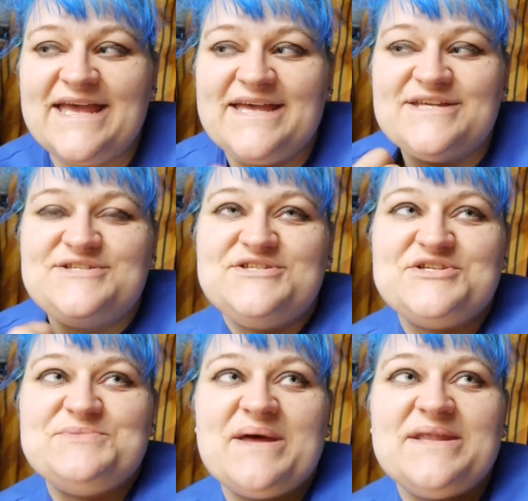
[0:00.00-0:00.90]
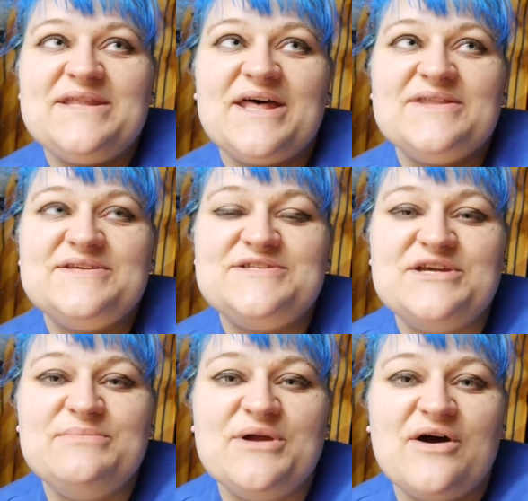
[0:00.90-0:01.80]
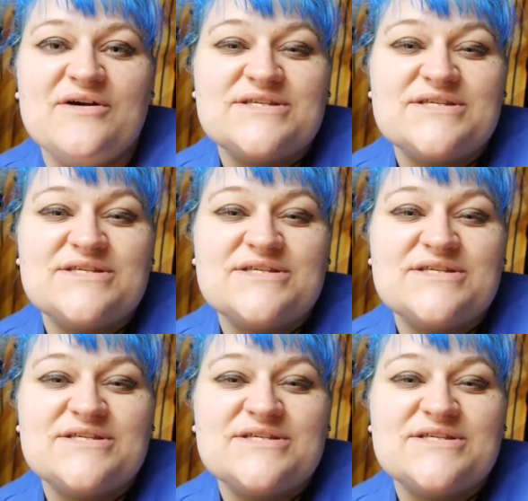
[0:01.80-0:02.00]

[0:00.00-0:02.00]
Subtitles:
it's just meant that this TBR